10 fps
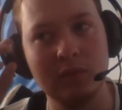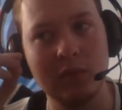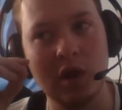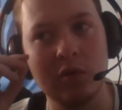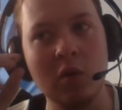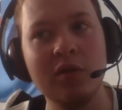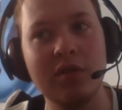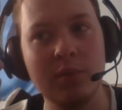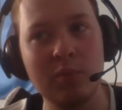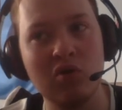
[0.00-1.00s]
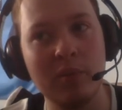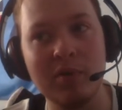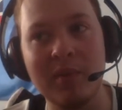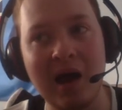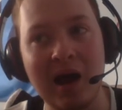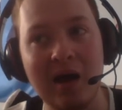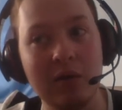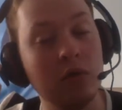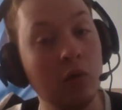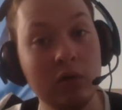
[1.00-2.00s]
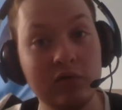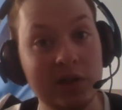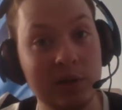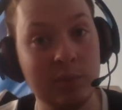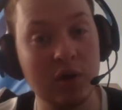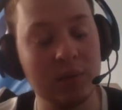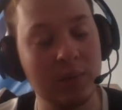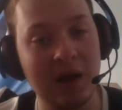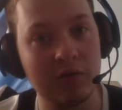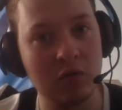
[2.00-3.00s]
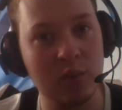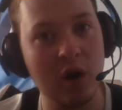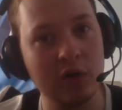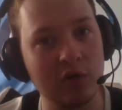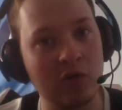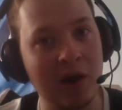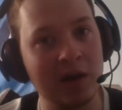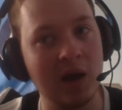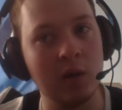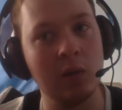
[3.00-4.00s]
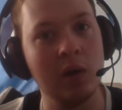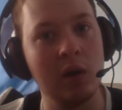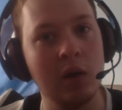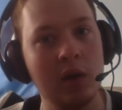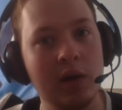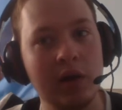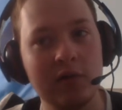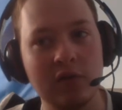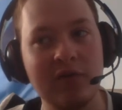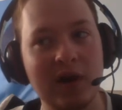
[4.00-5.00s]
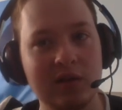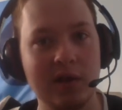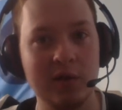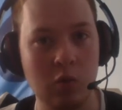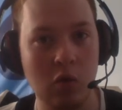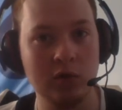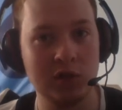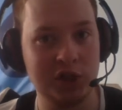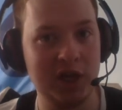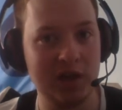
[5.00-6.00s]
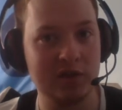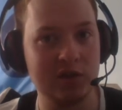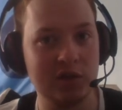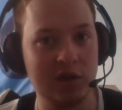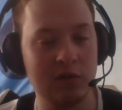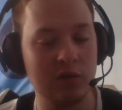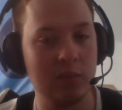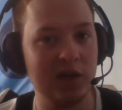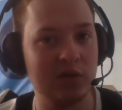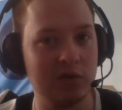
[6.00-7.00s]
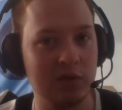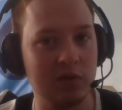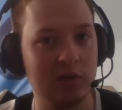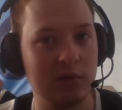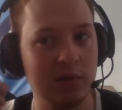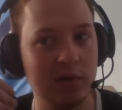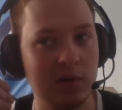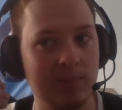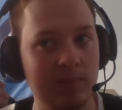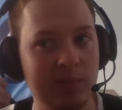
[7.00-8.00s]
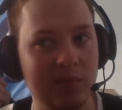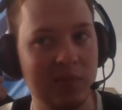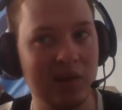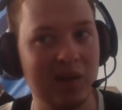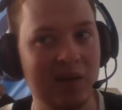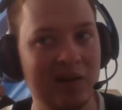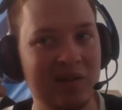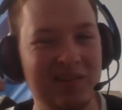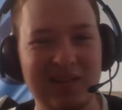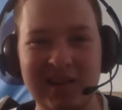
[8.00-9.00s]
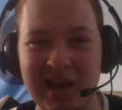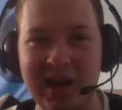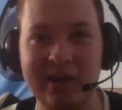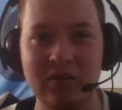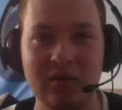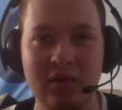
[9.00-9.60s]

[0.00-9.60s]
The only really problem I have with Pardew right now is the fact that he won't change his formations, and he has.